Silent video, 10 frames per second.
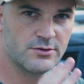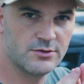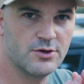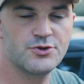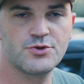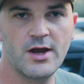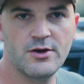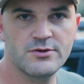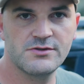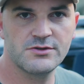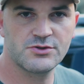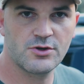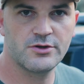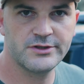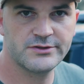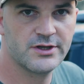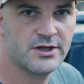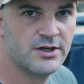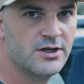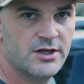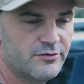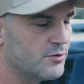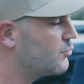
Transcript: you know, a triangle is the strongest if your